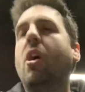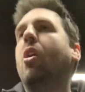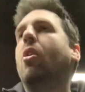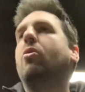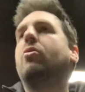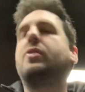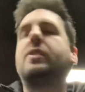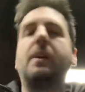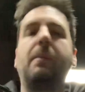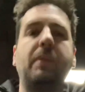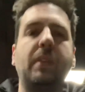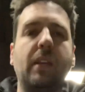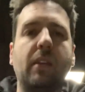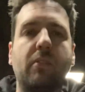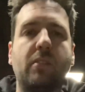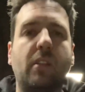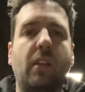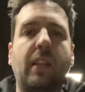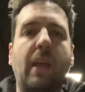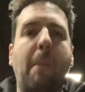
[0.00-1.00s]
or something
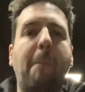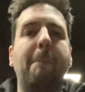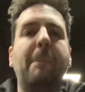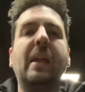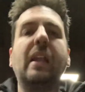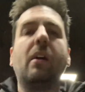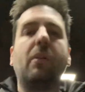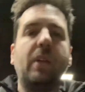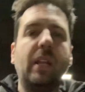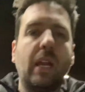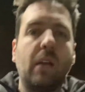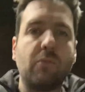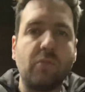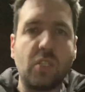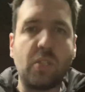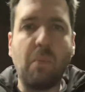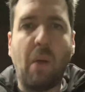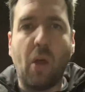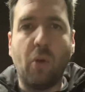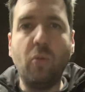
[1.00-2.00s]
else like that, billowing out
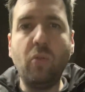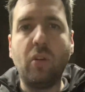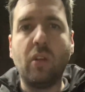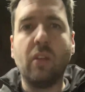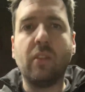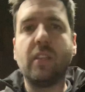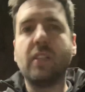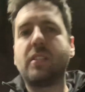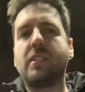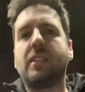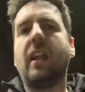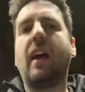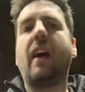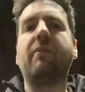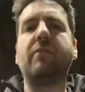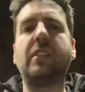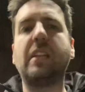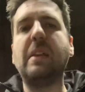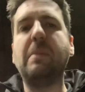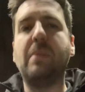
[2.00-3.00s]
smoke that have
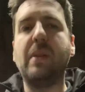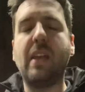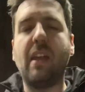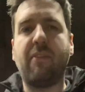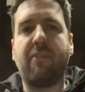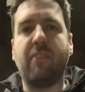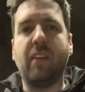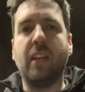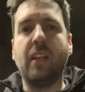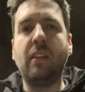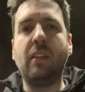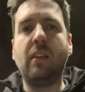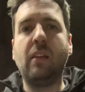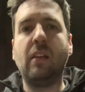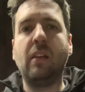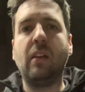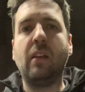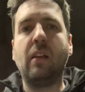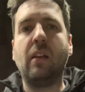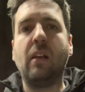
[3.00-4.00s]
a DPF in.
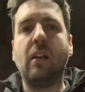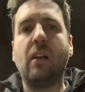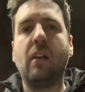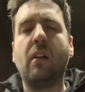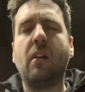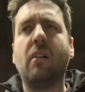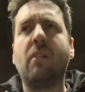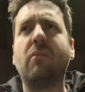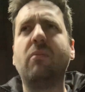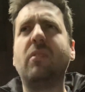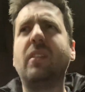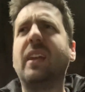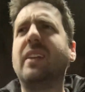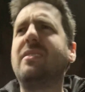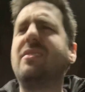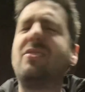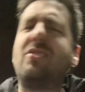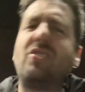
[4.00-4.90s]
Well, that's